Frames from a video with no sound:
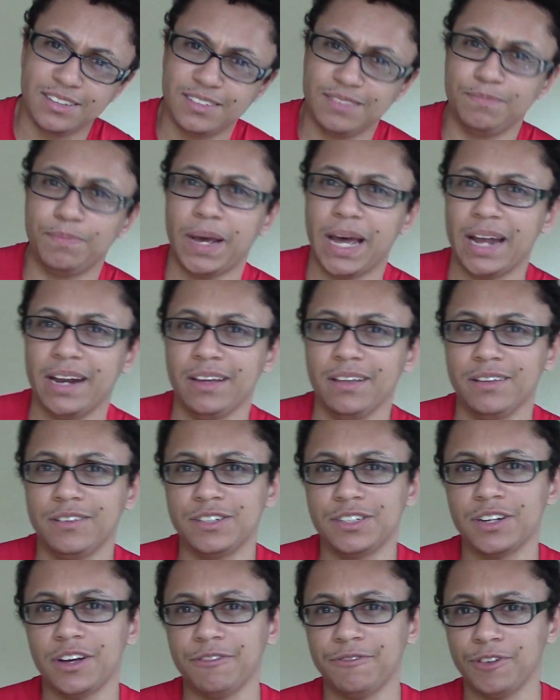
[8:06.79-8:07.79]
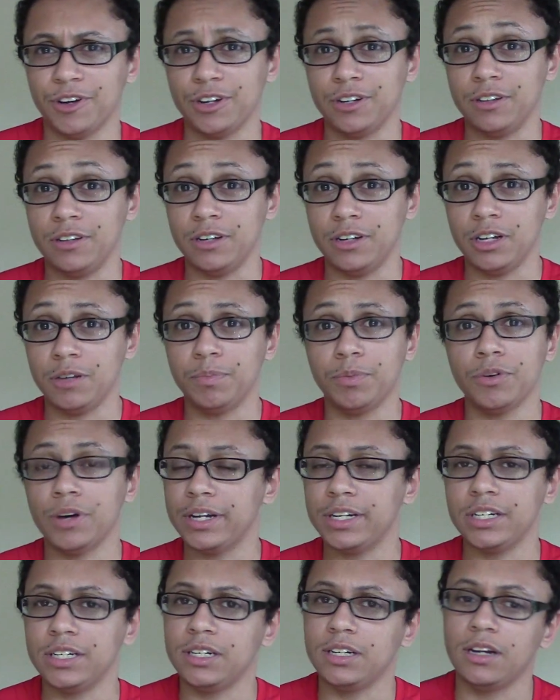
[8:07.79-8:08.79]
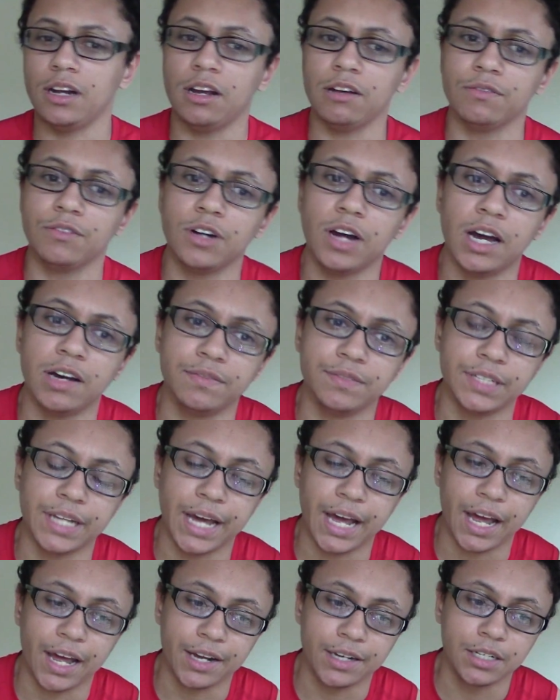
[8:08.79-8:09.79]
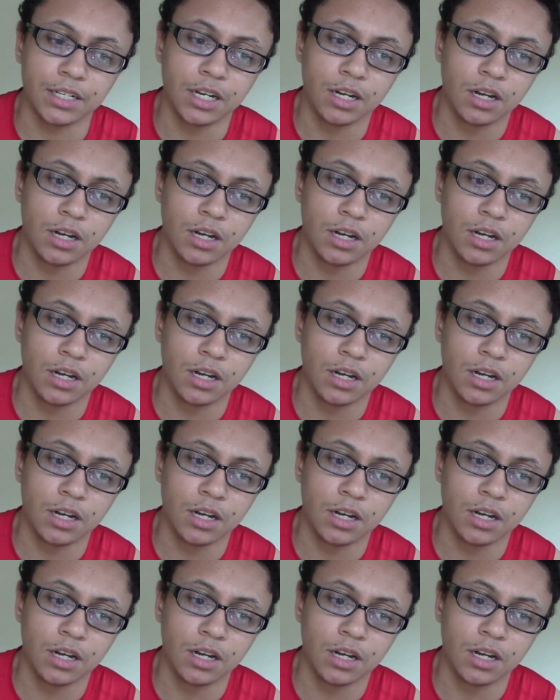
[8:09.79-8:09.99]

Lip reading: padding stuff on the nipple. I didn't ever have that.